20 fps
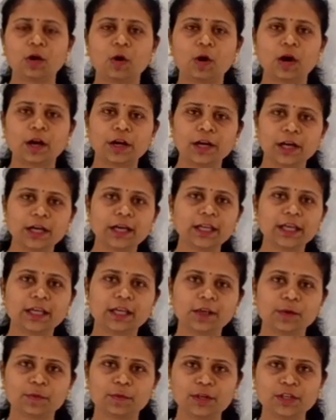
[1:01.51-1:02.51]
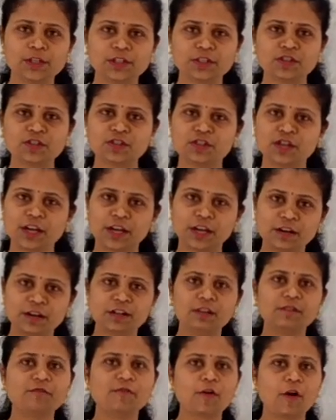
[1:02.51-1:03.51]
Quadratic equation's
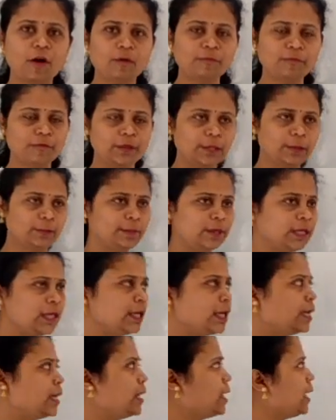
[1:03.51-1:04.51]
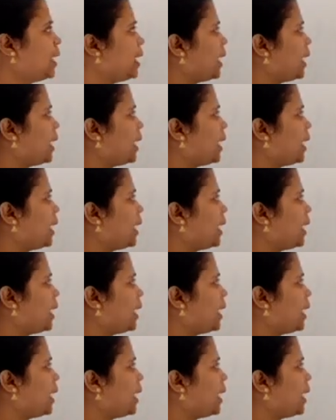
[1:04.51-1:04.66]
general form will be